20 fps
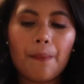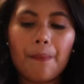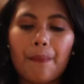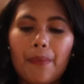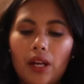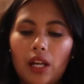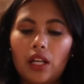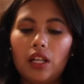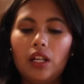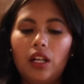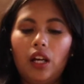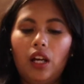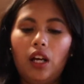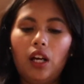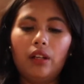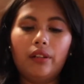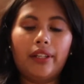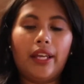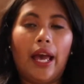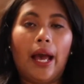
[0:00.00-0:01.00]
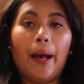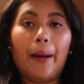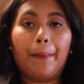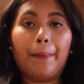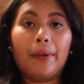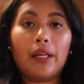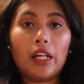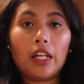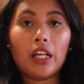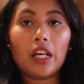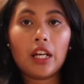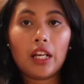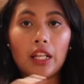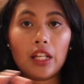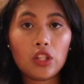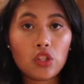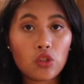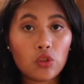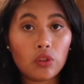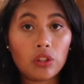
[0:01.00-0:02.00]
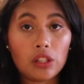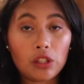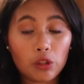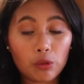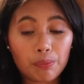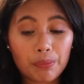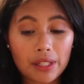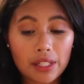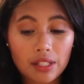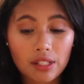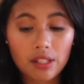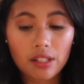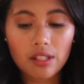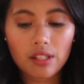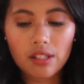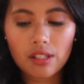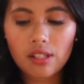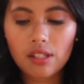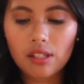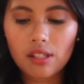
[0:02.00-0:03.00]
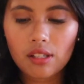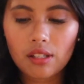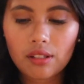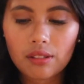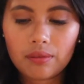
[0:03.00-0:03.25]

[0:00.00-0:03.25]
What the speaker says: but yeah, I'm gonna cut it into little pieces.